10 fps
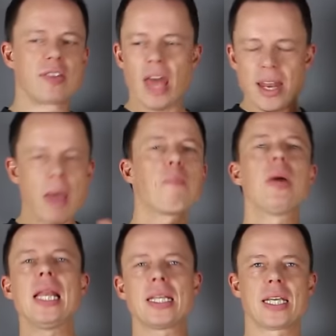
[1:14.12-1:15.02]
That
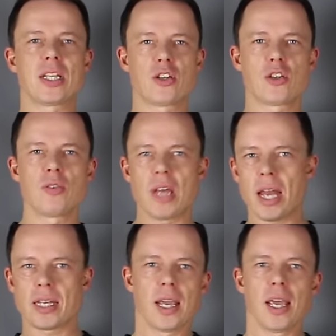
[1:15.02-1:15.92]
ability to do
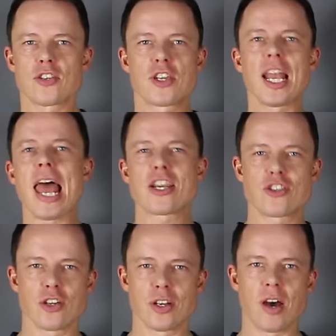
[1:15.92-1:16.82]
that
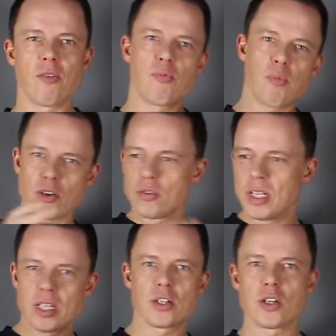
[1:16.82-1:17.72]
selection of what you
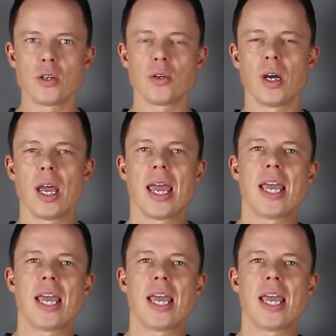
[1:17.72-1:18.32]
need to do